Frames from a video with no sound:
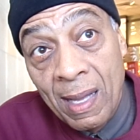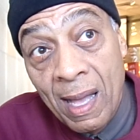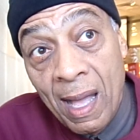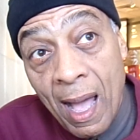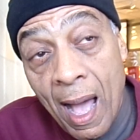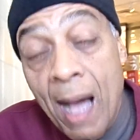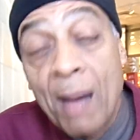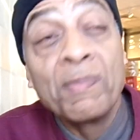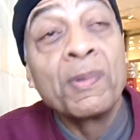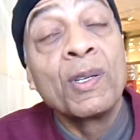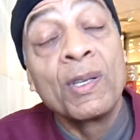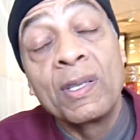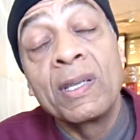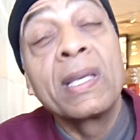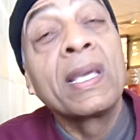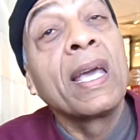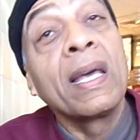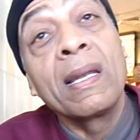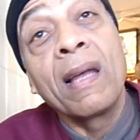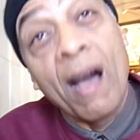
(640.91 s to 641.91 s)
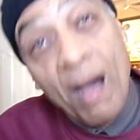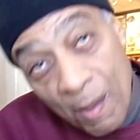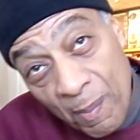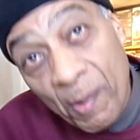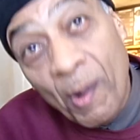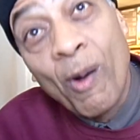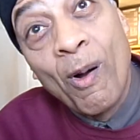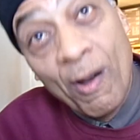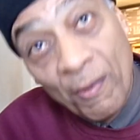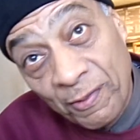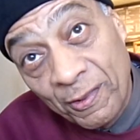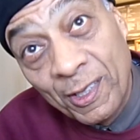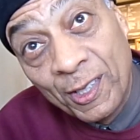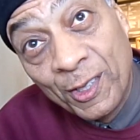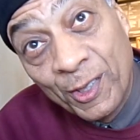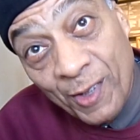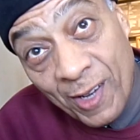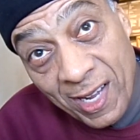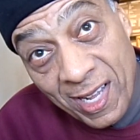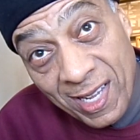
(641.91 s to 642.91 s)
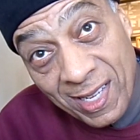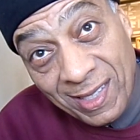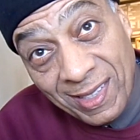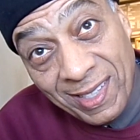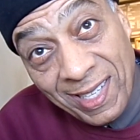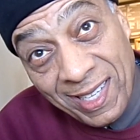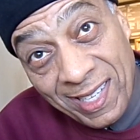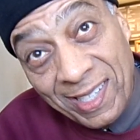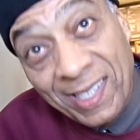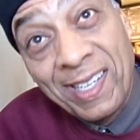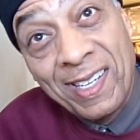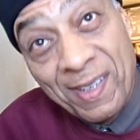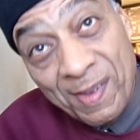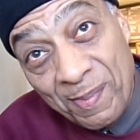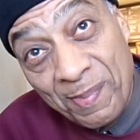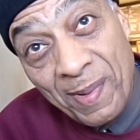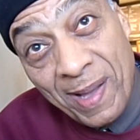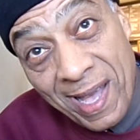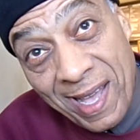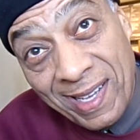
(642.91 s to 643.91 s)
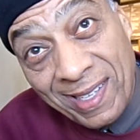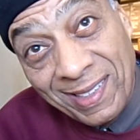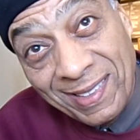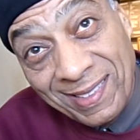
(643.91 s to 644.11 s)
I'm going to get up off the train and come back.